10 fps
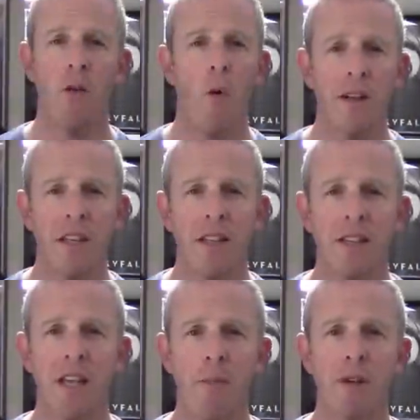watching
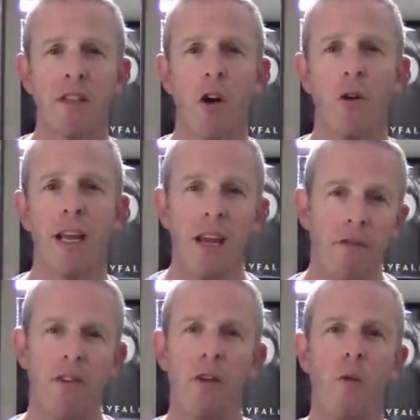this episode.
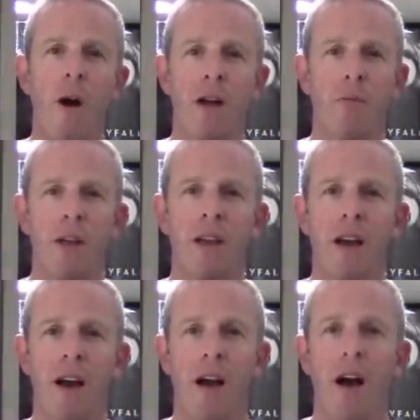If you want to
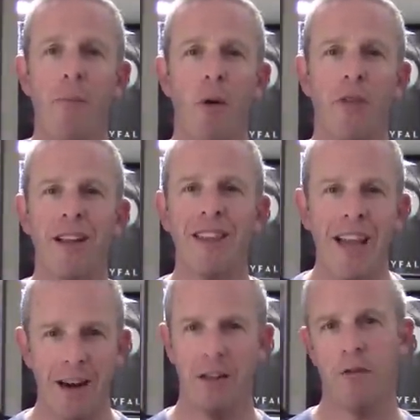be up on the
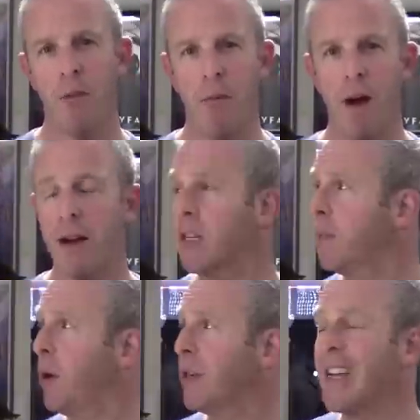latest from the Bond
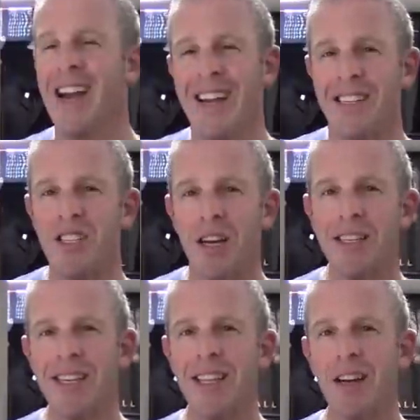Experience, just
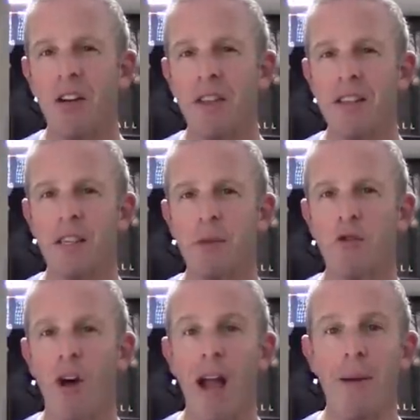click on this
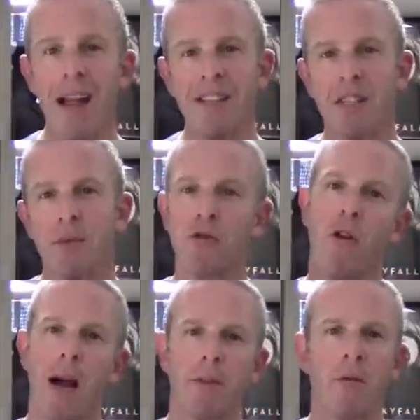subscribe and
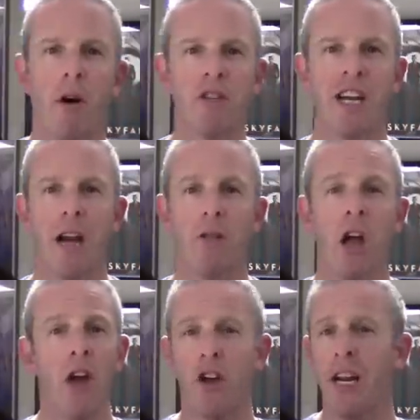subscribe to our channel.
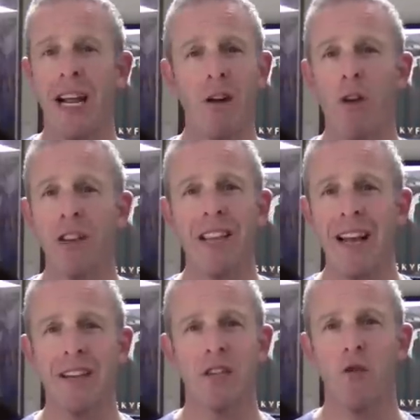You're going to get all the
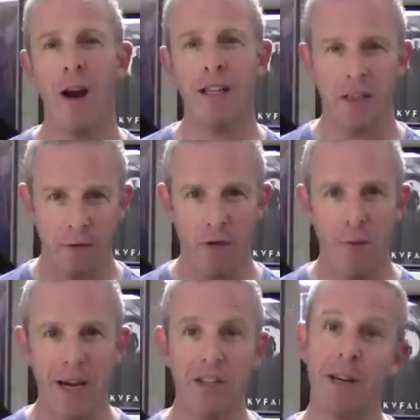latest and greatest
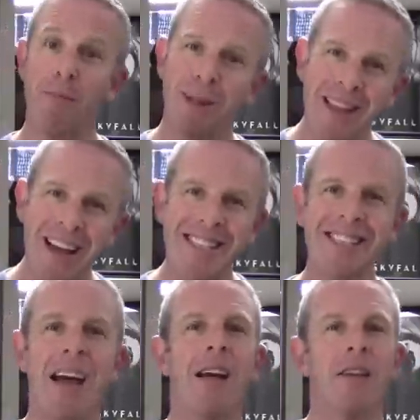information, plus
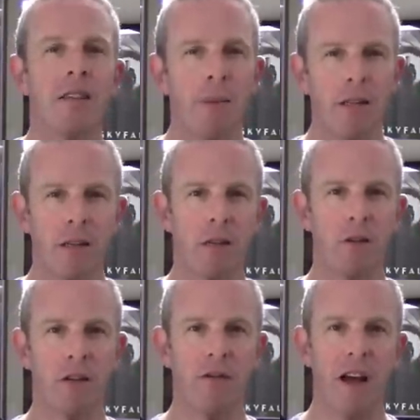some
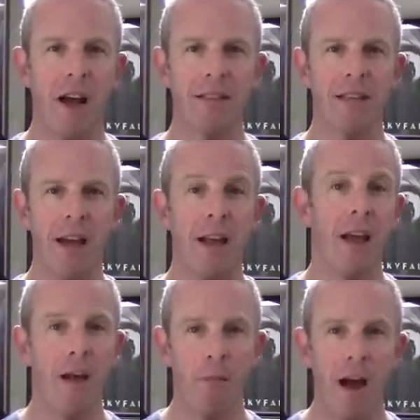exclusive content.
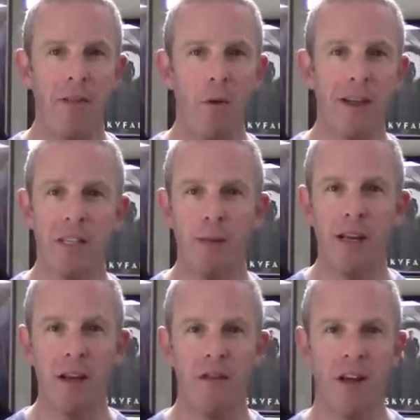And by the way,
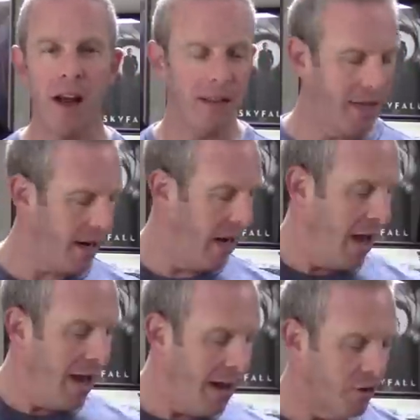speaking of content,
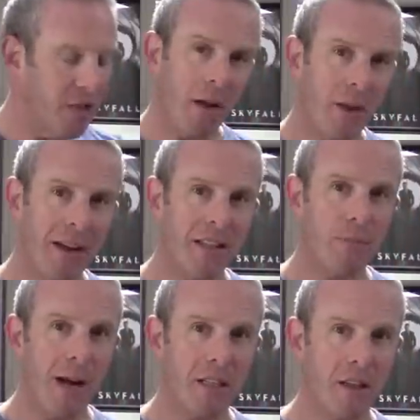here's something
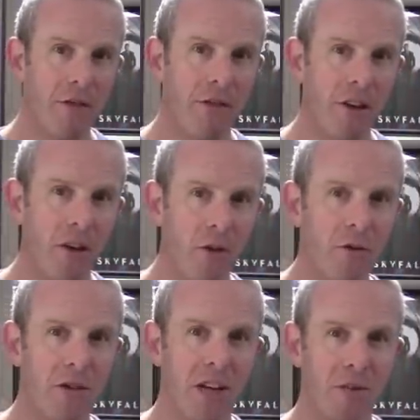especially for you,
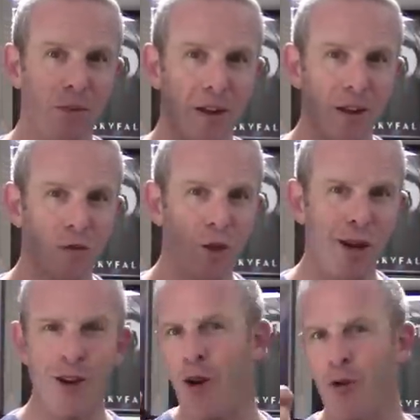just because we
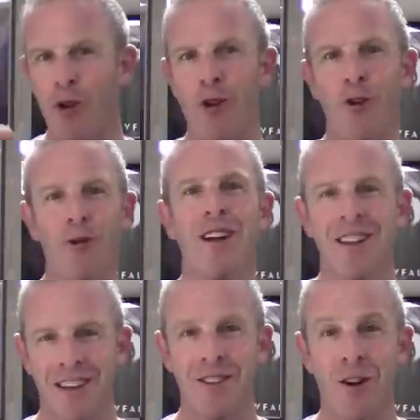know you.
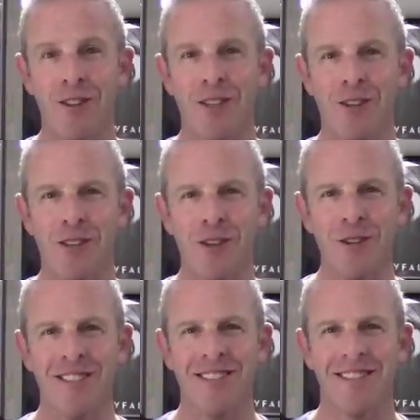Talk to you soon.